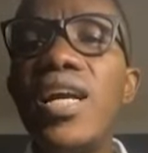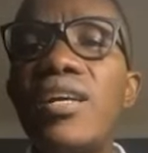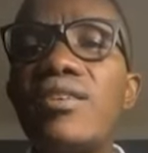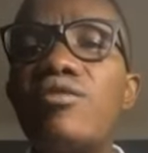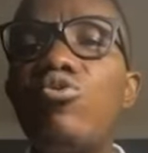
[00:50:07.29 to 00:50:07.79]

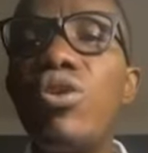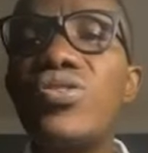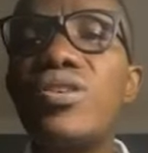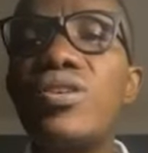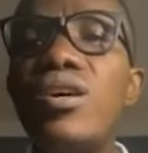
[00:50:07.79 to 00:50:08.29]
It
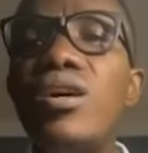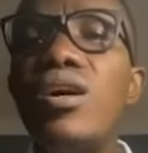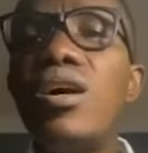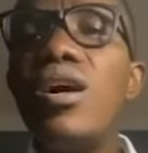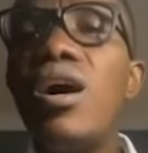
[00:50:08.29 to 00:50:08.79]
was
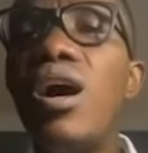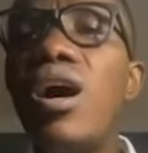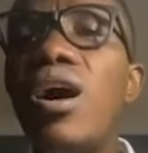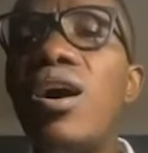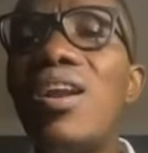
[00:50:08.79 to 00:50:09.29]

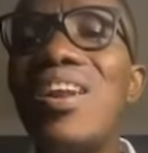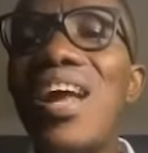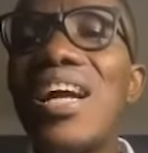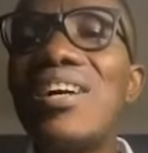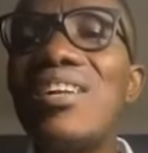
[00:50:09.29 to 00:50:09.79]
uh,
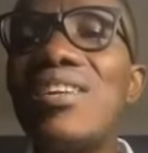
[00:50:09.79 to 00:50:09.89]
like